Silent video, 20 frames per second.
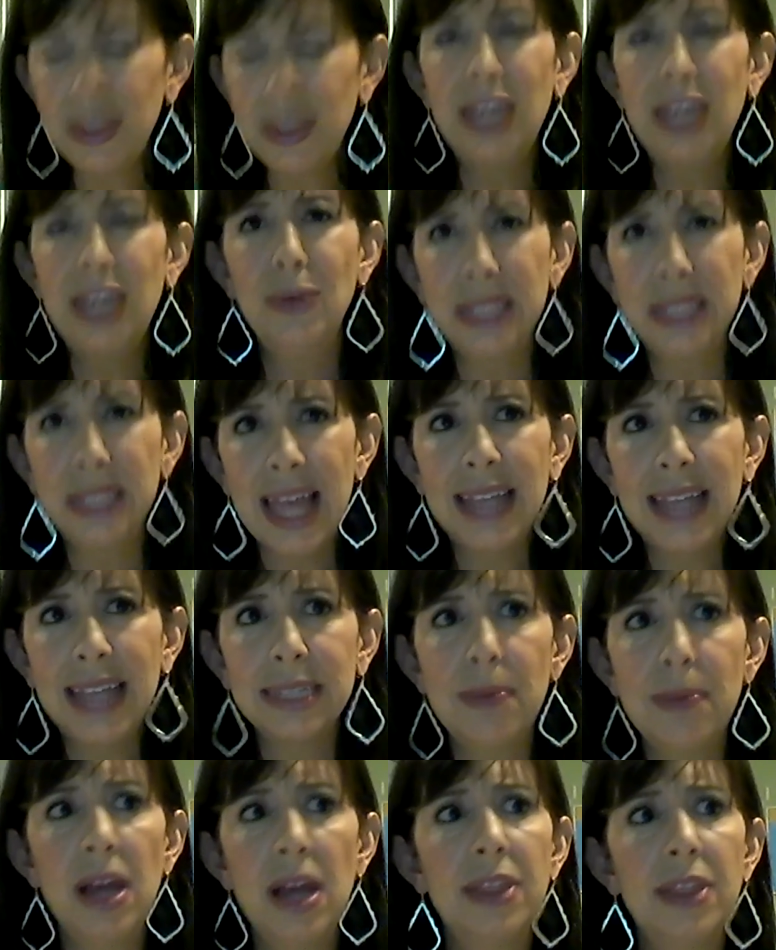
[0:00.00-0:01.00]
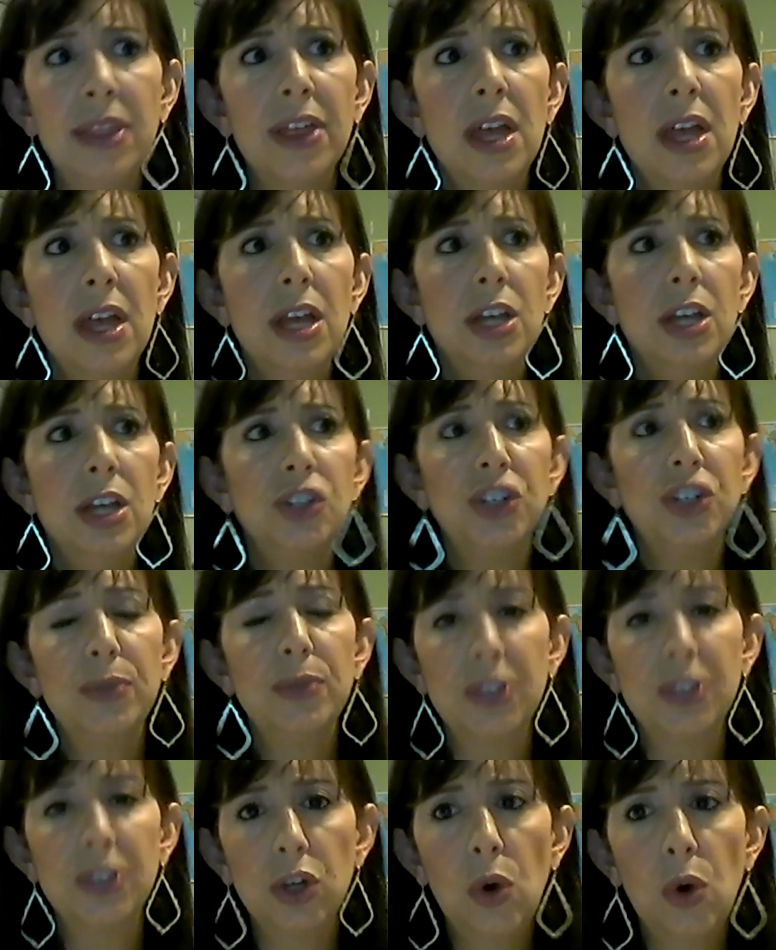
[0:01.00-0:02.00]
it was last month, she was
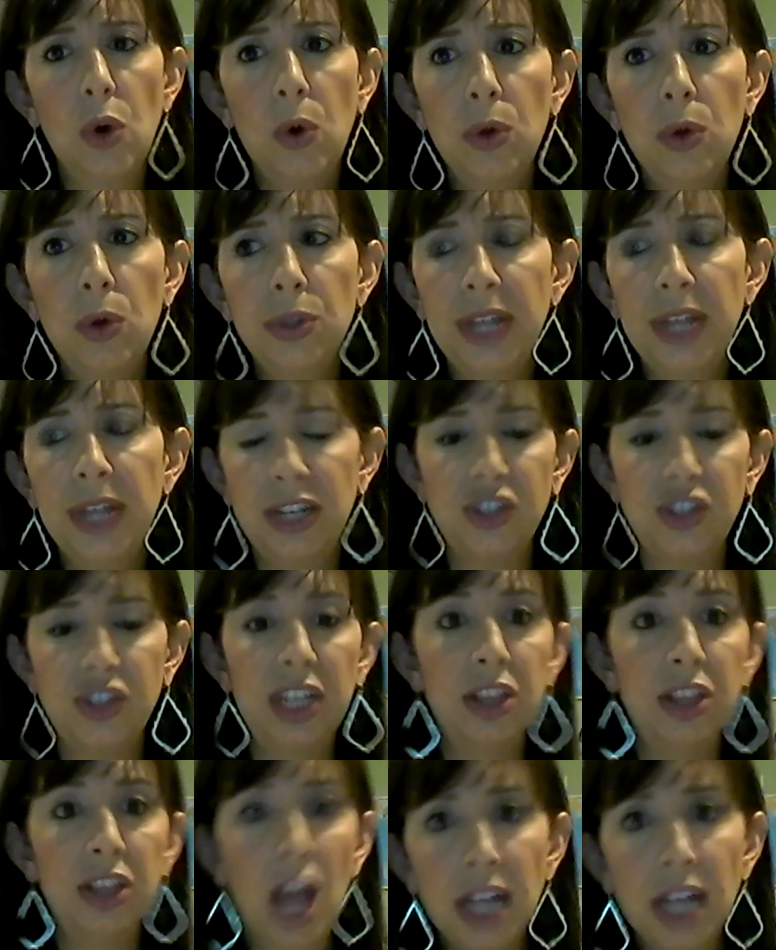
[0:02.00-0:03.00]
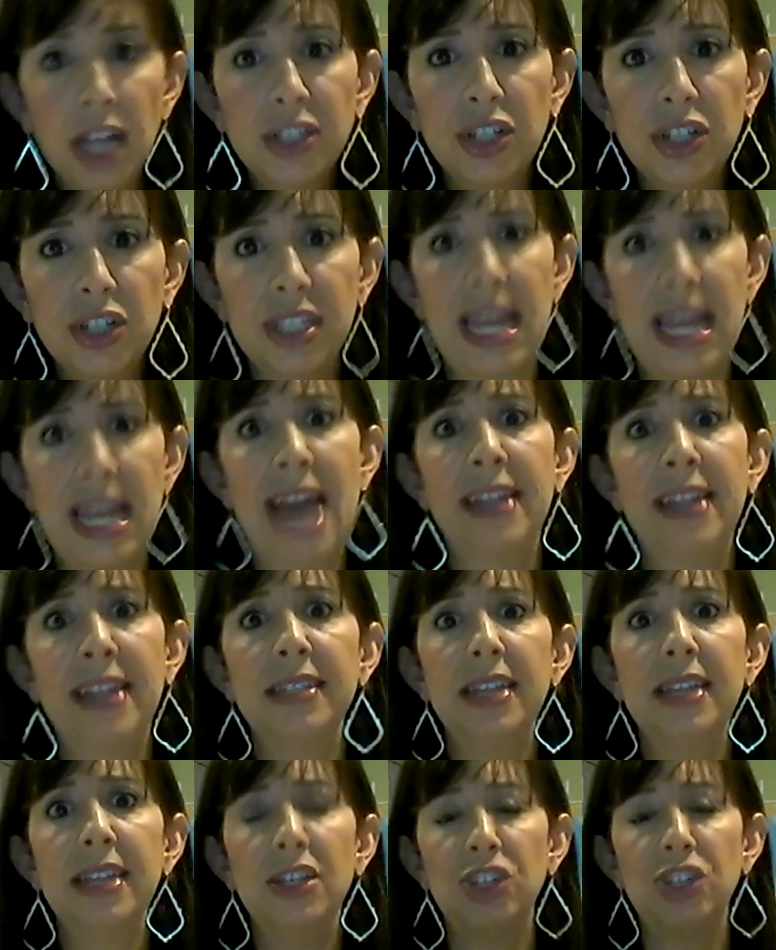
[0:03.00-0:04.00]
a gold and she had lost her status
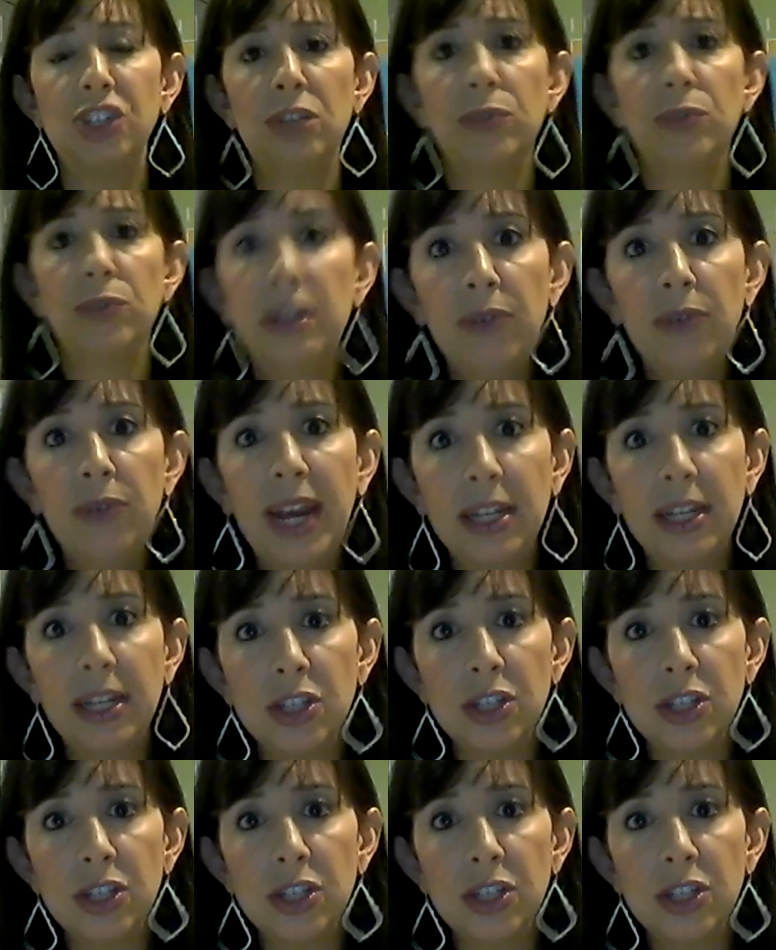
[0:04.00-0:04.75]
and she re-ranked